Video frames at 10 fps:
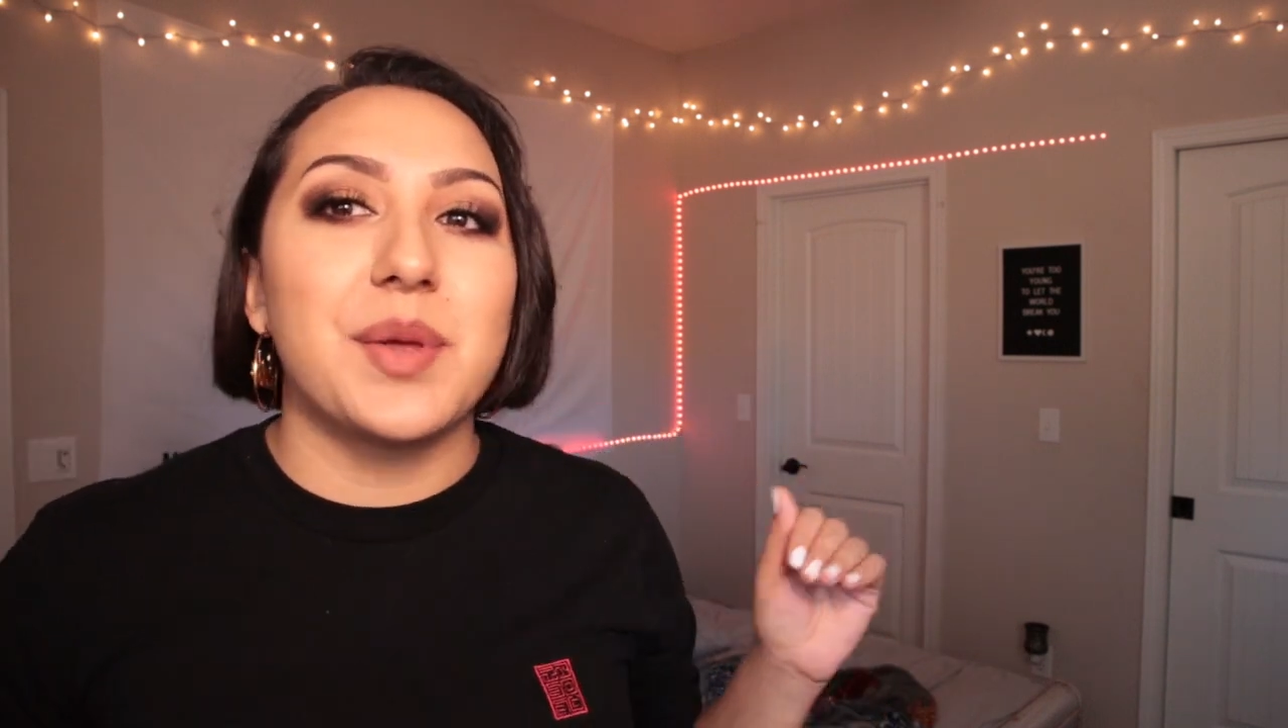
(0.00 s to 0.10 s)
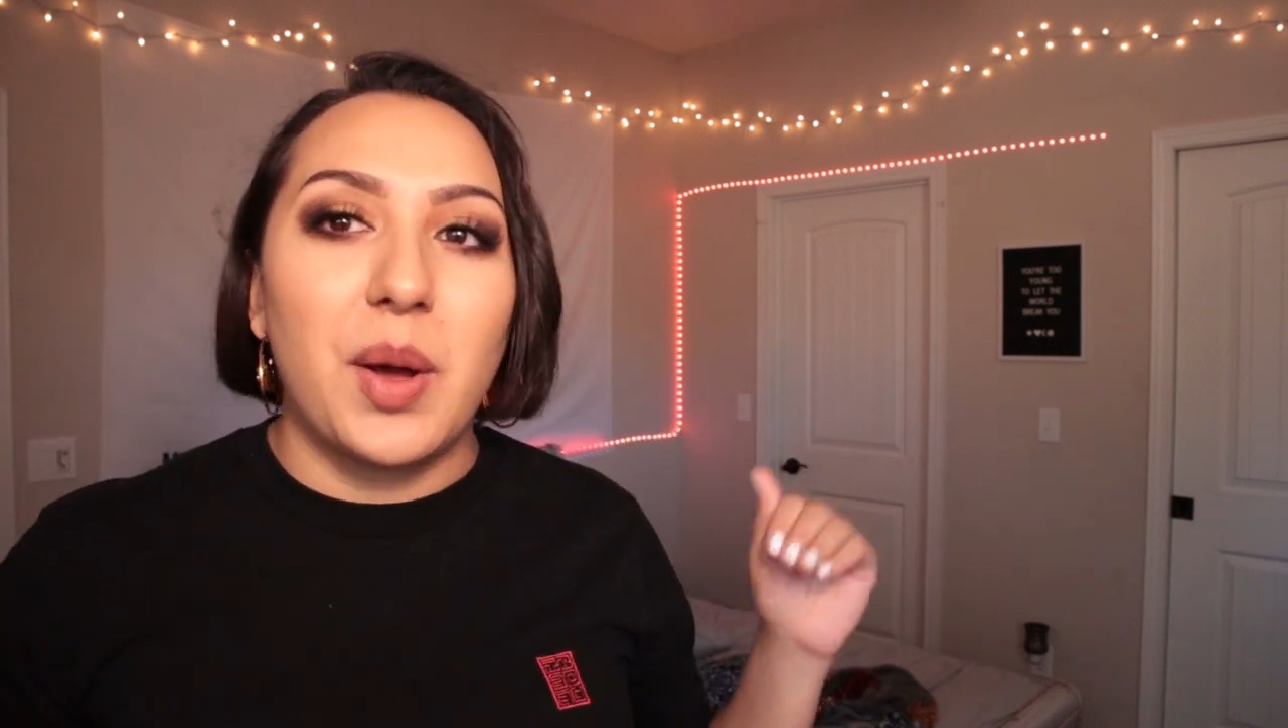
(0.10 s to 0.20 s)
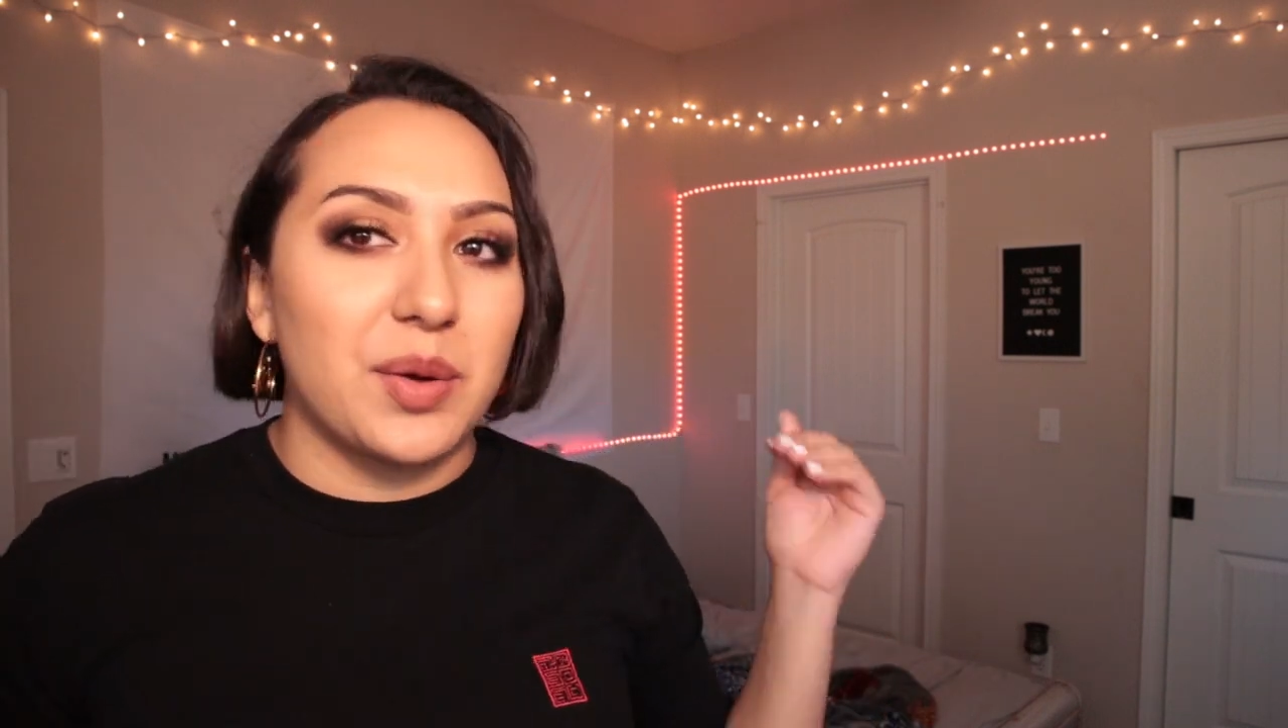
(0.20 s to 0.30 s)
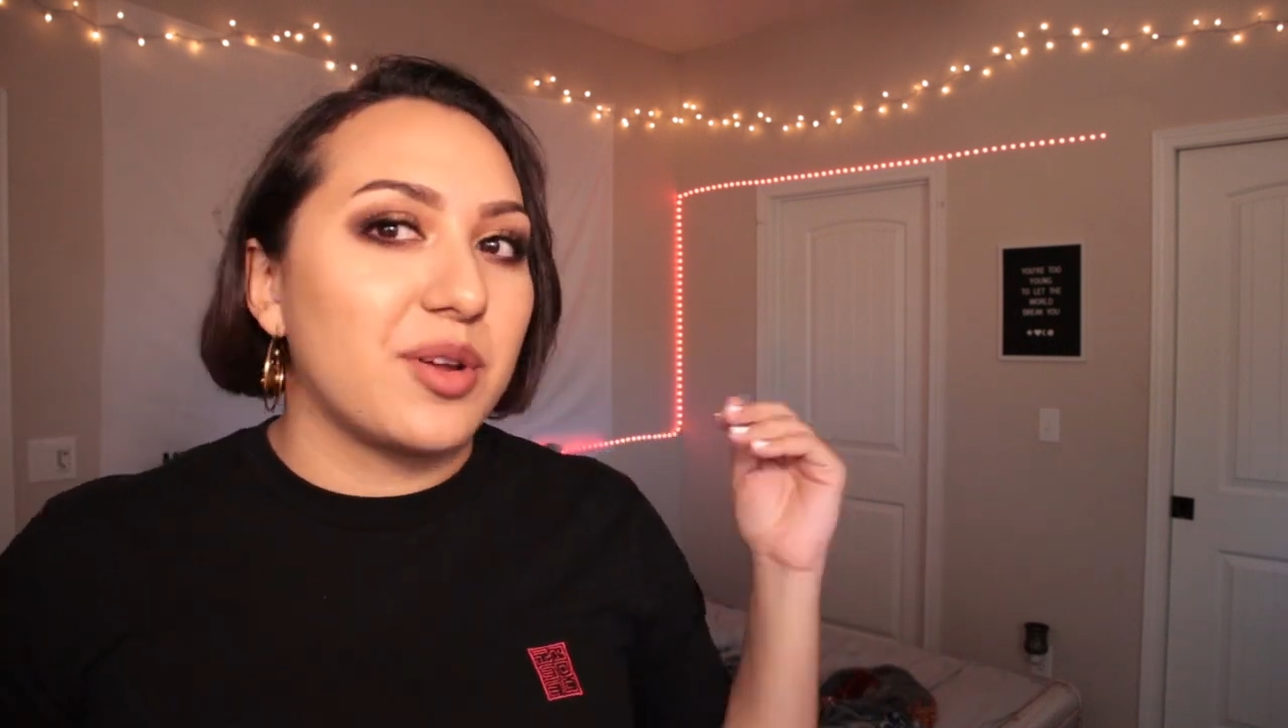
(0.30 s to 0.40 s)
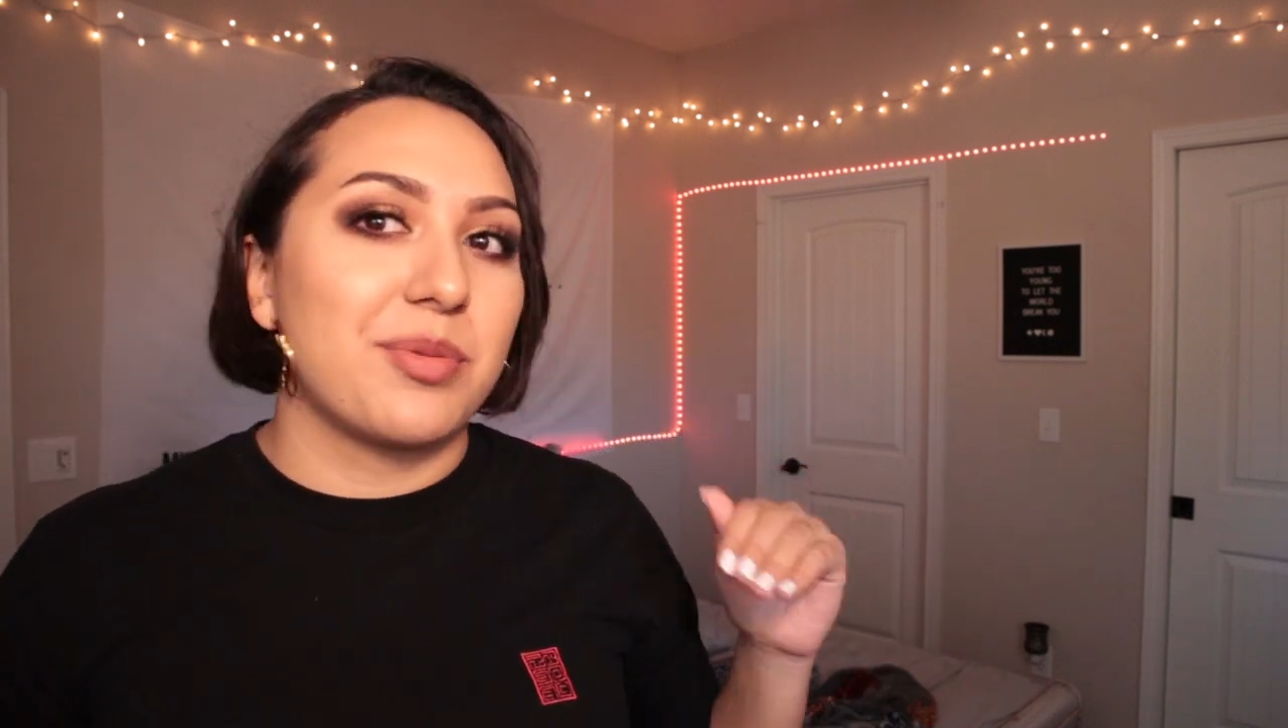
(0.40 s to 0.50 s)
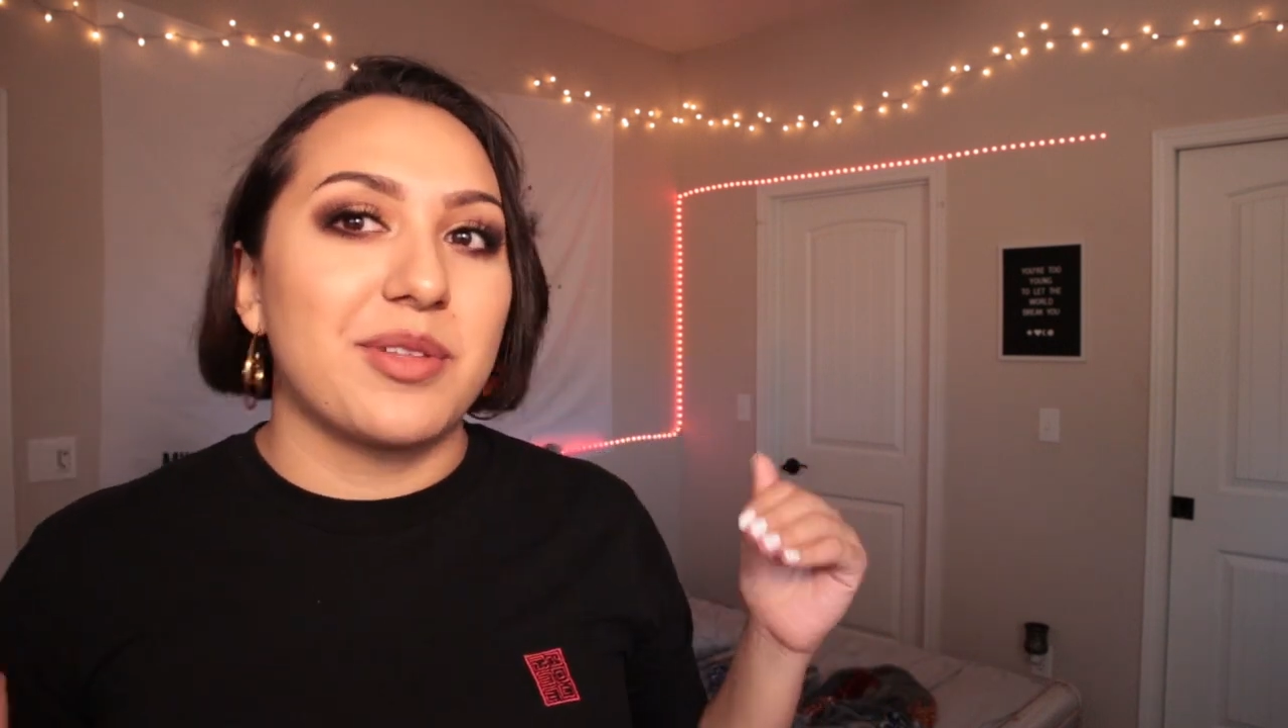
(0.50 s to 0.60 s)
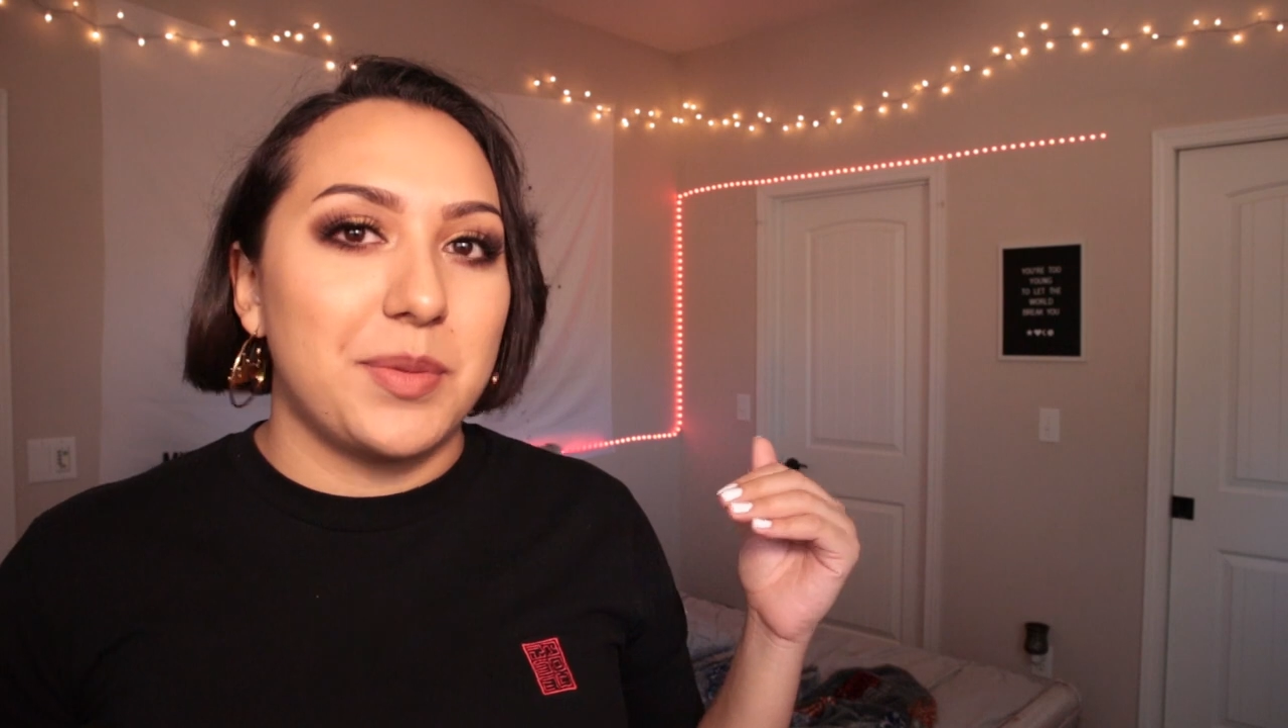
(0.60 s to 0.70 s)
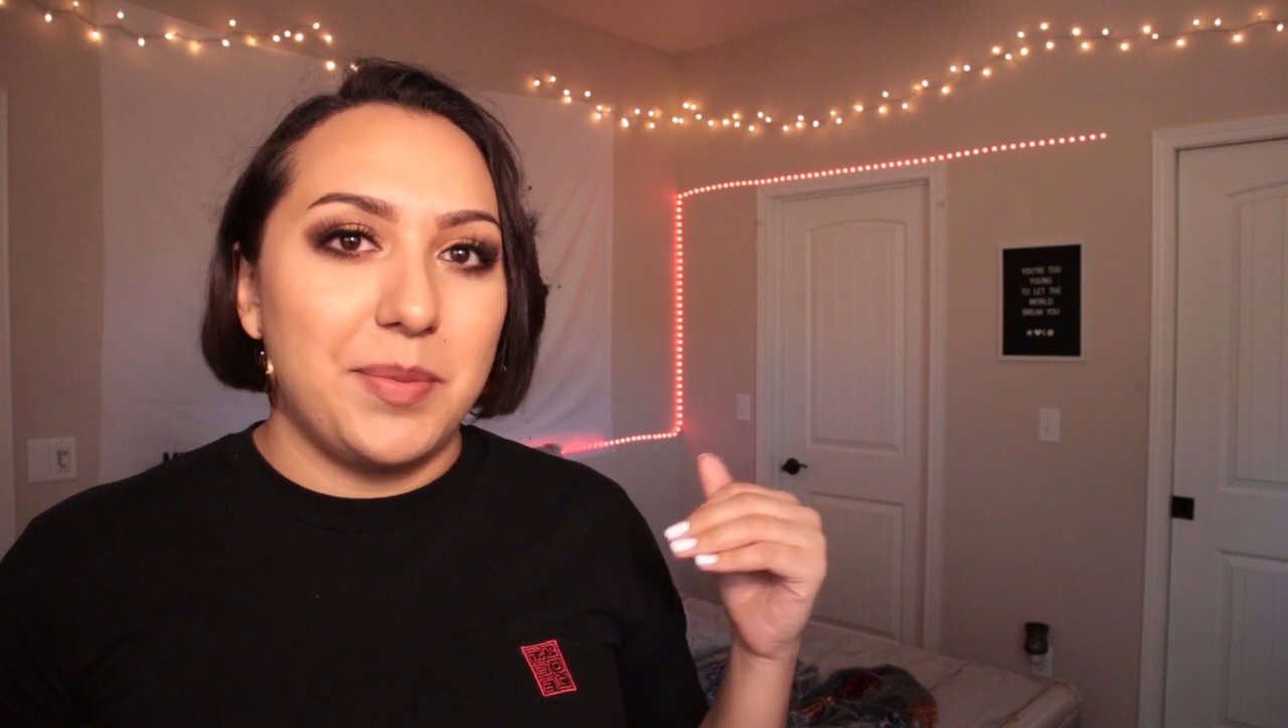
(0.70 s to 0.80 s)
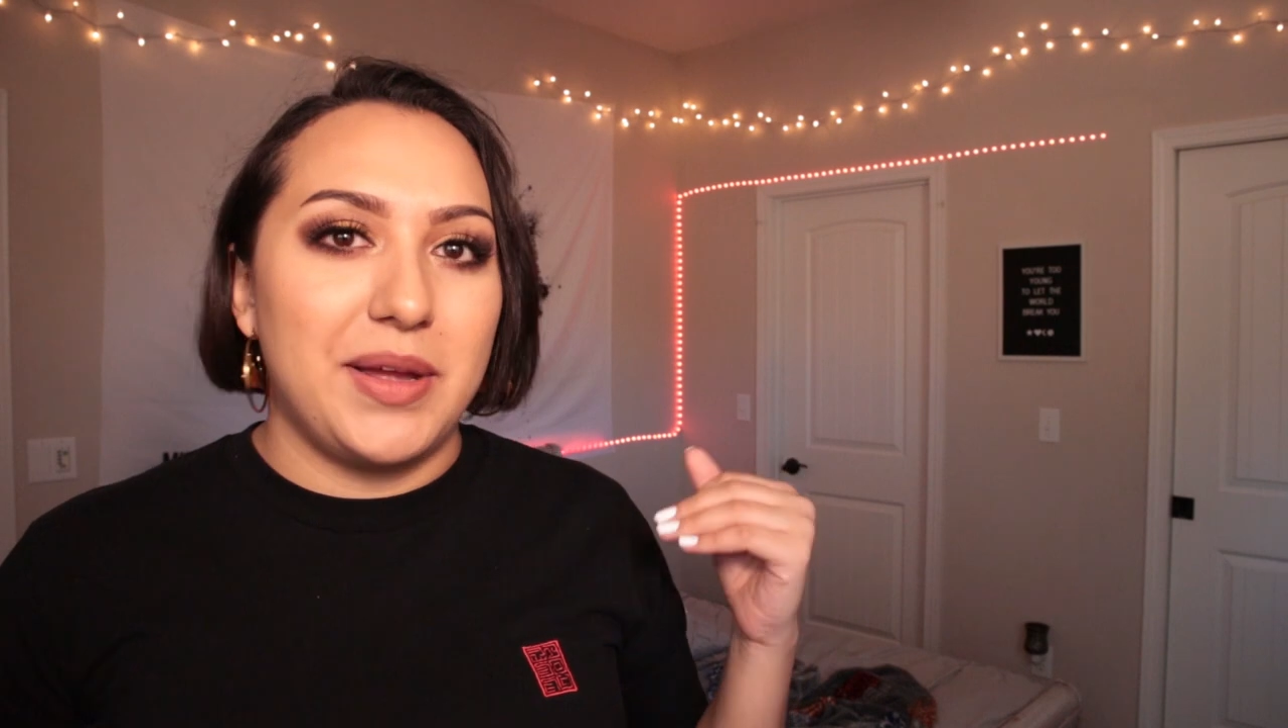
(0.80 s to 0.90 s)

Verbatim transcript: all you're supposed to be